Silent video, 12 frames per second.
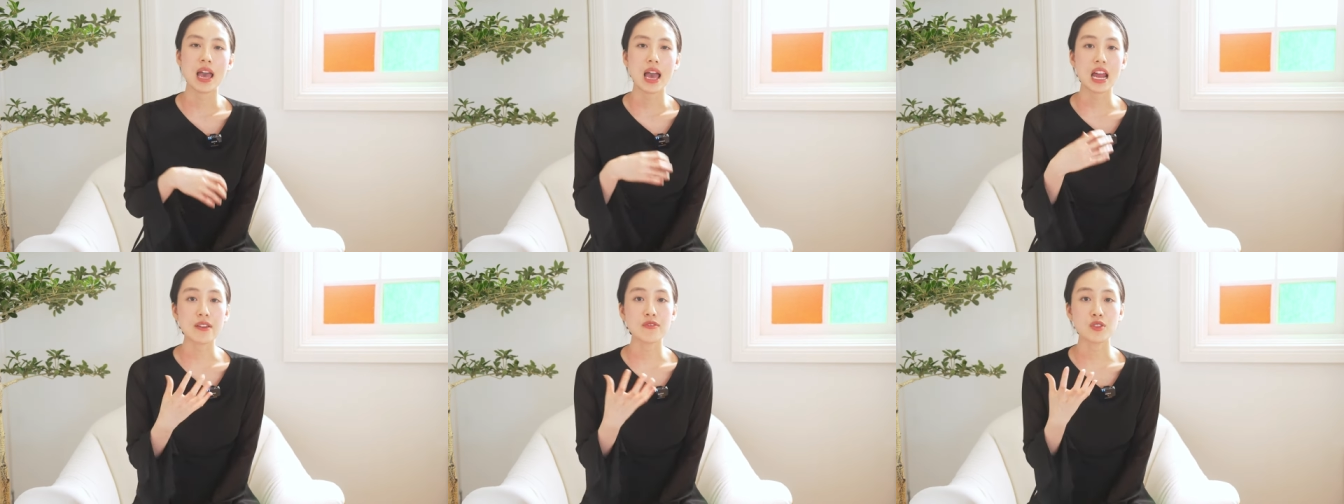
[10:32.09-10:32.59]

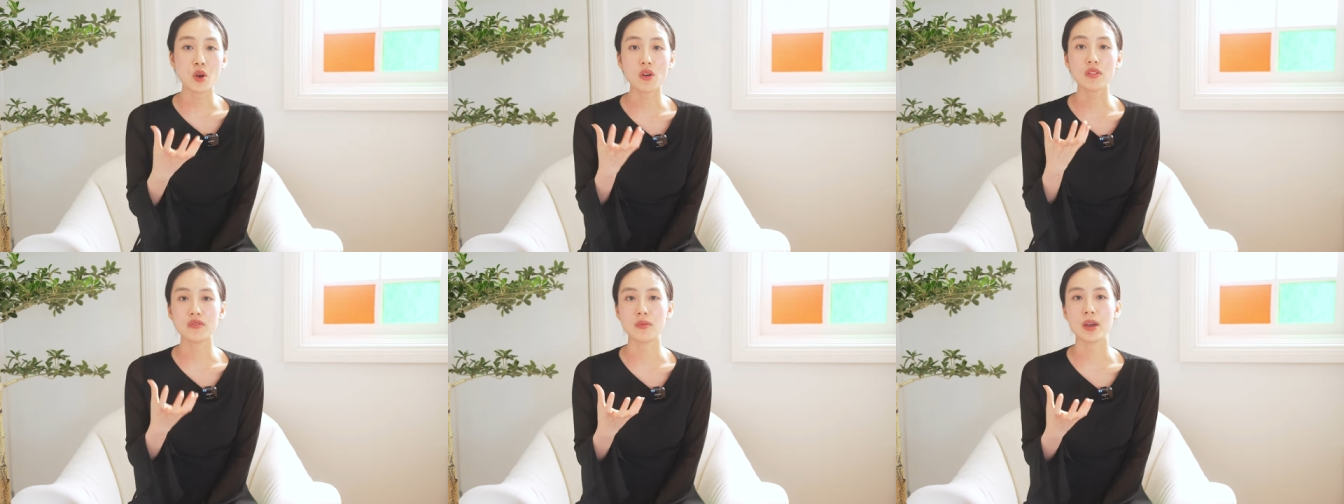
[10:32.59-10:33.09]
And if
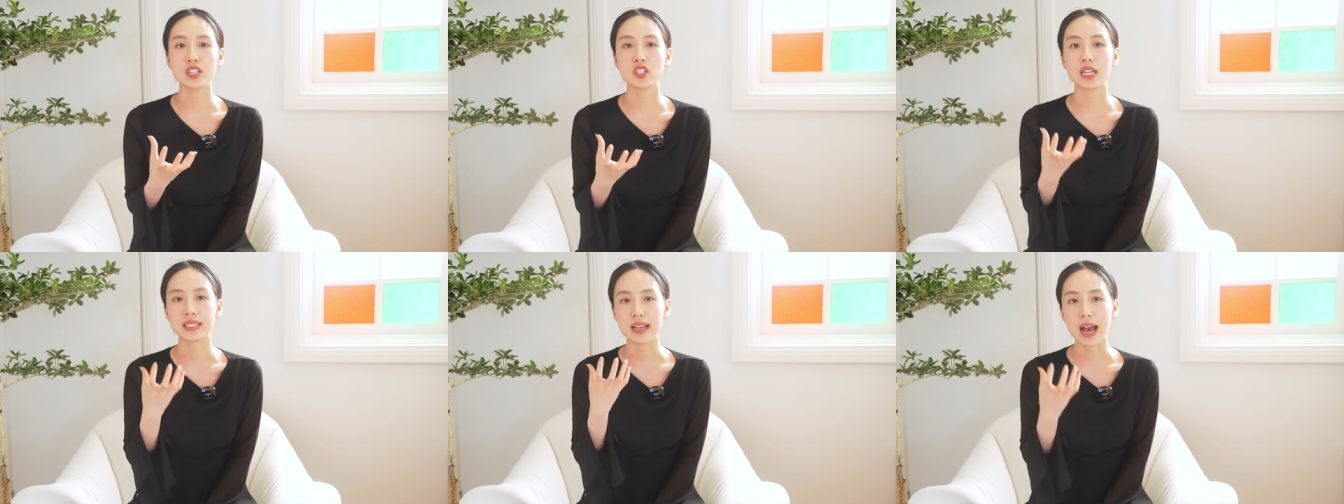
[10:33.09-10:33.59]
your
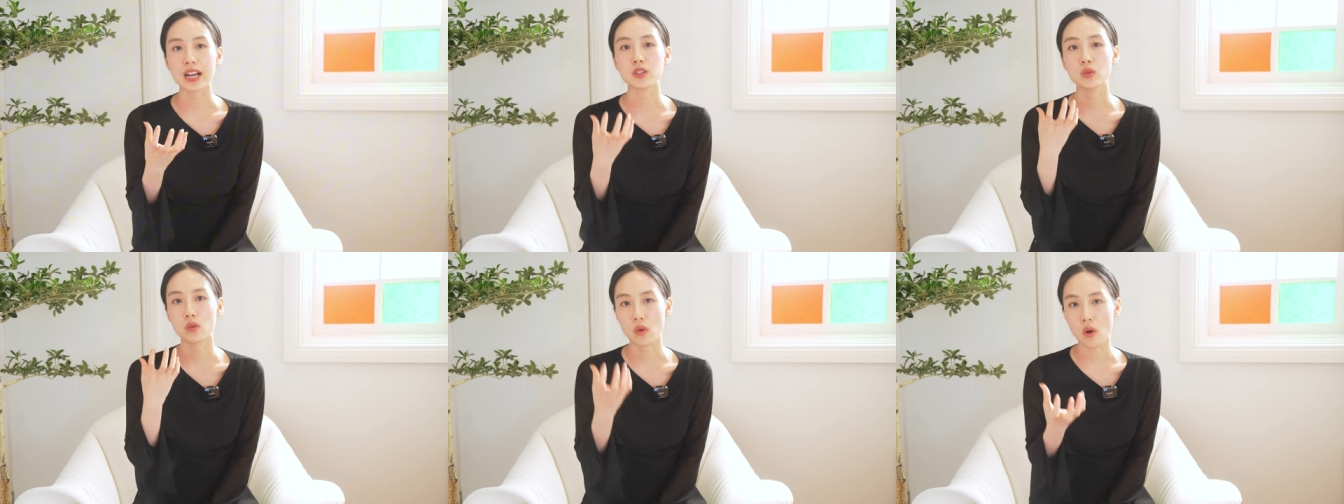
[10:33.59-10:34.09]
information is
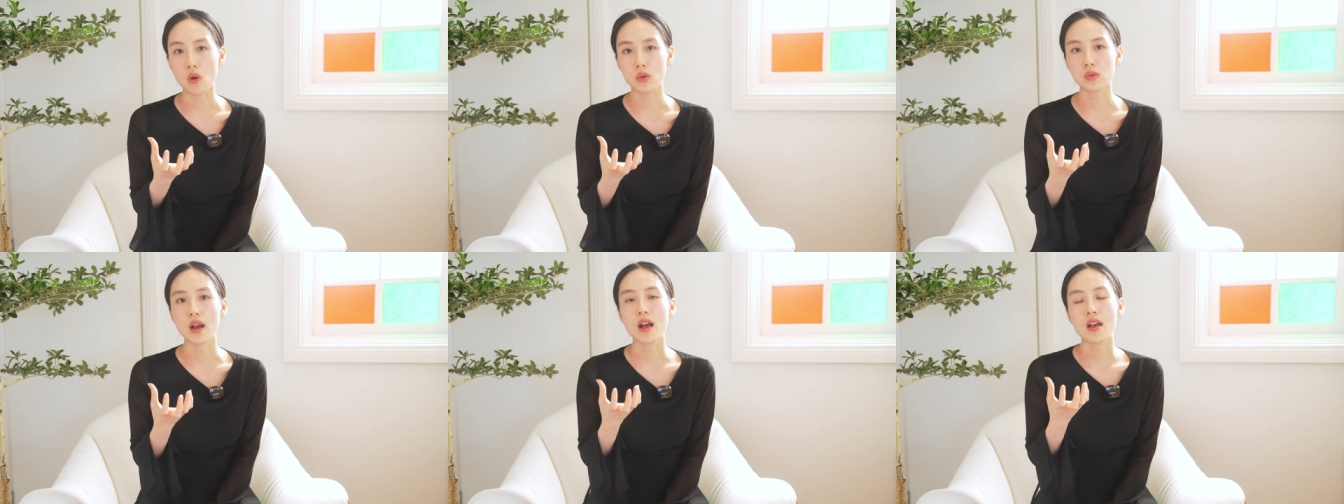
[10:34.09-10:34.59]
actual
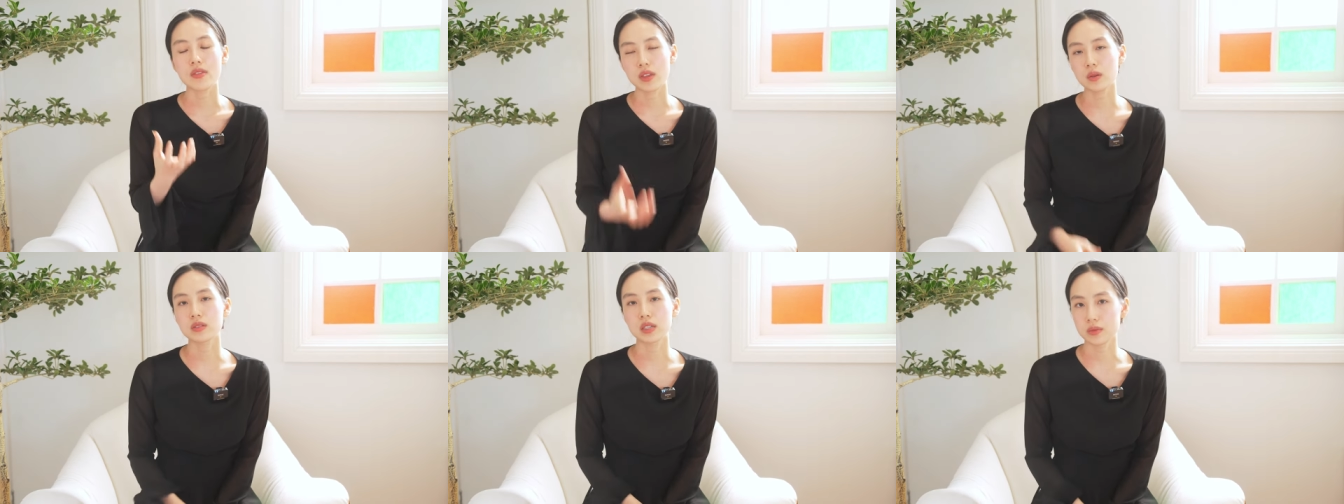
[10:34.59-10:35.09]
gold,
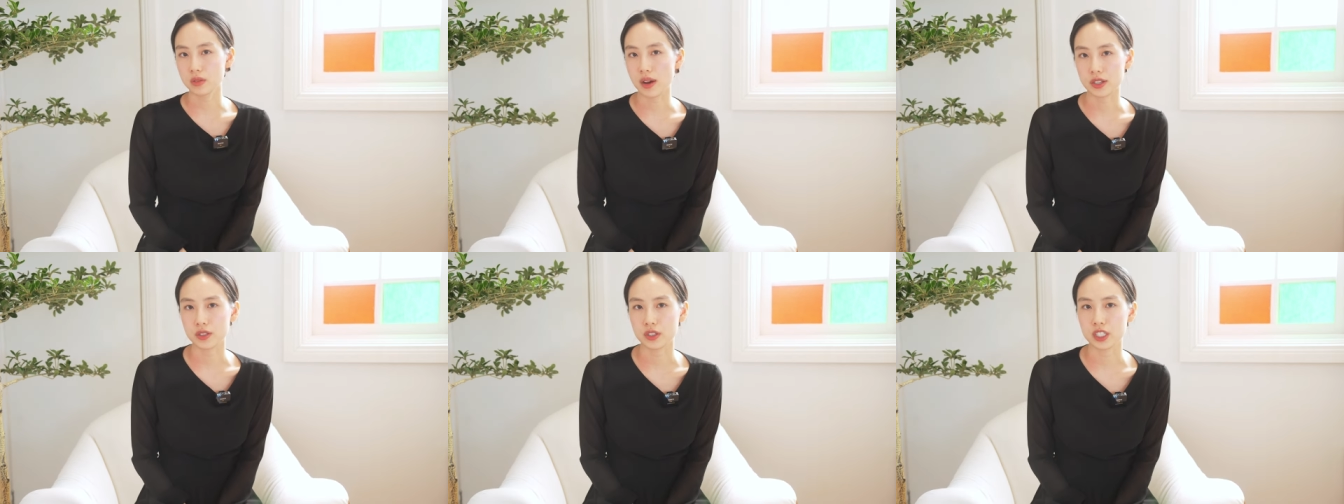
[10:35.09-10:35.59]
they will
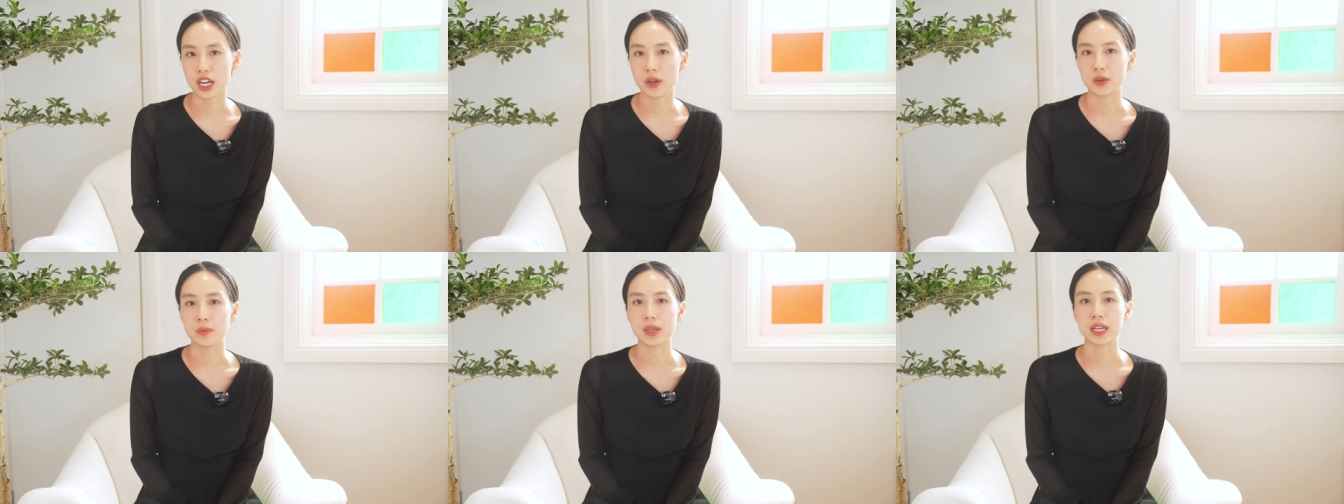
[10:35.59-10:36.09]
subscribe to your
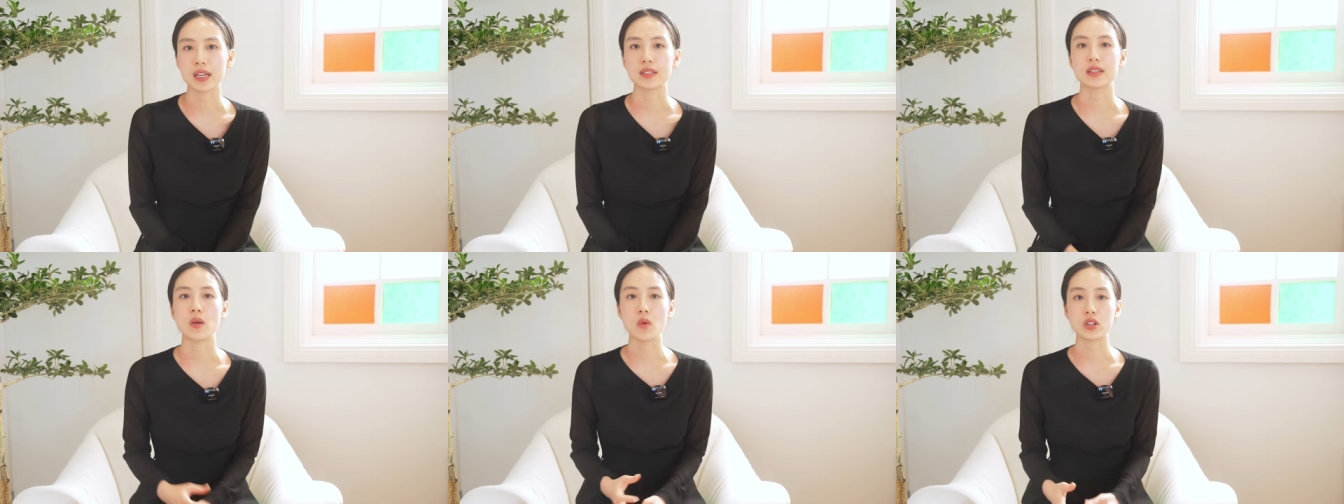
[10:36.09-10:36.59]
channel
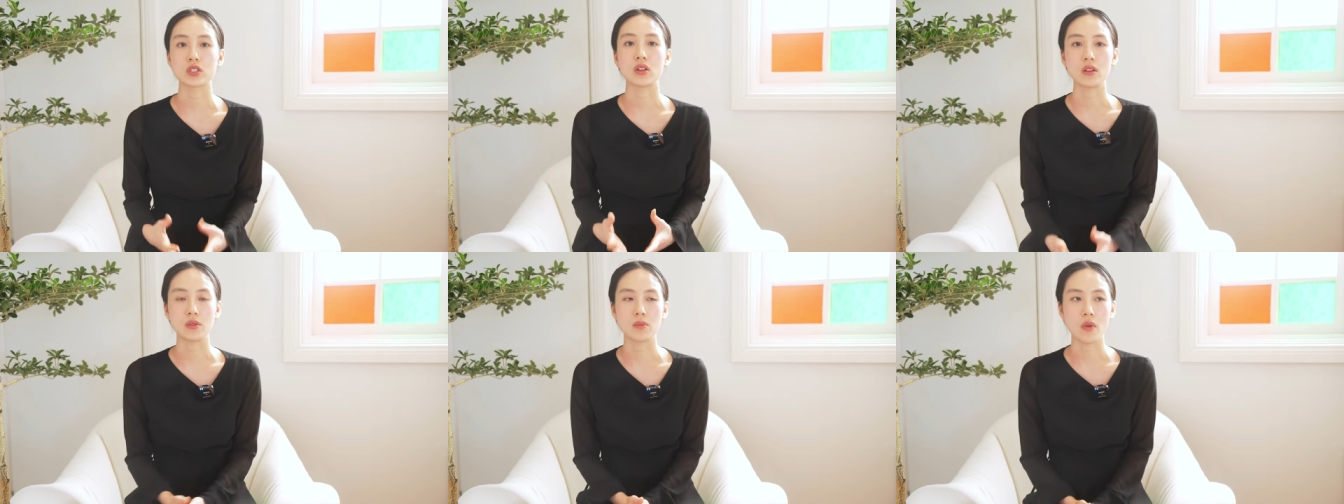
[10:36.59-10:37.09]
because they want to
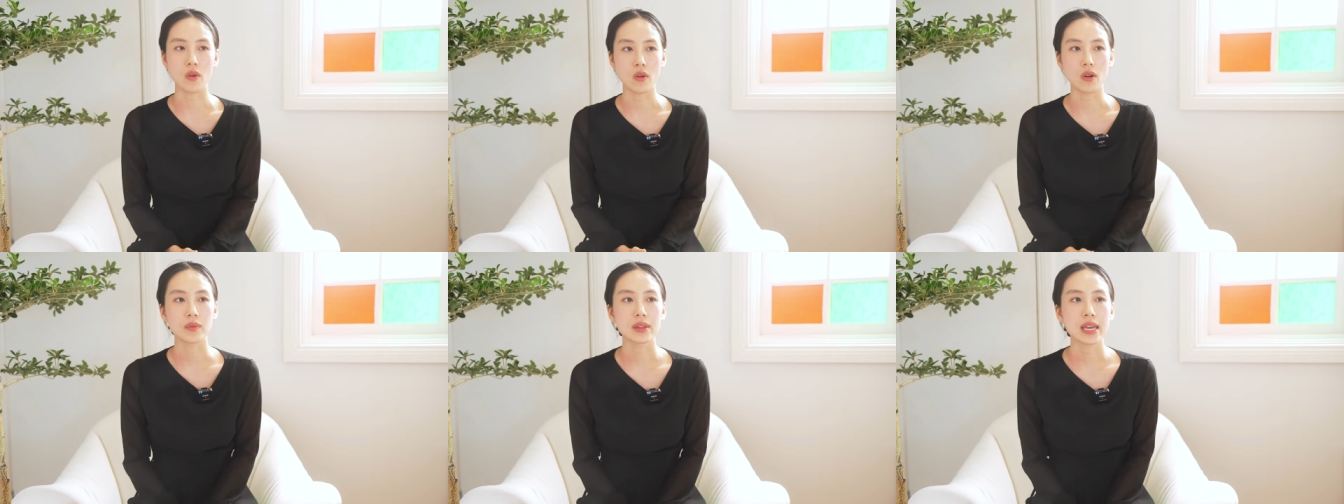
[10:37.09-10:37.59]
learn more.